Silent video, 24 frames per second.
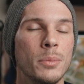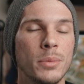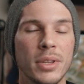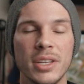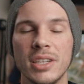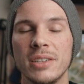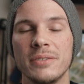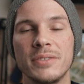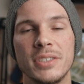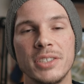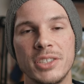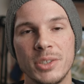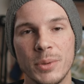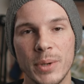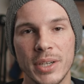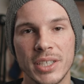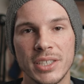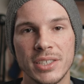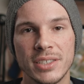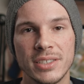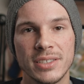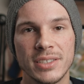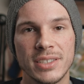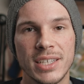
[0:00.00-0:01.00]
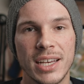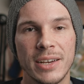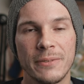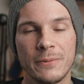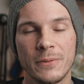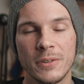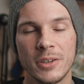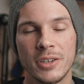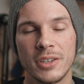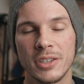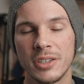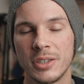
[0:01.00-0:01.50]
plenty of situations that
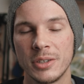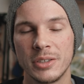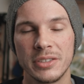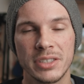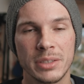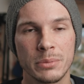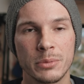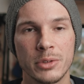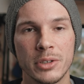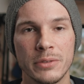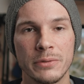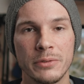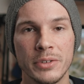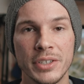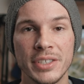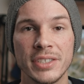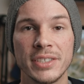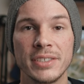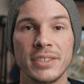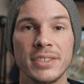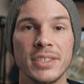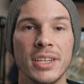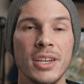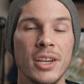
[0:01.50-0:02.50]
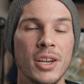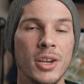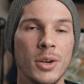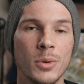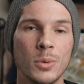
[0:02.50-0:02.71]
for you know a number of reasons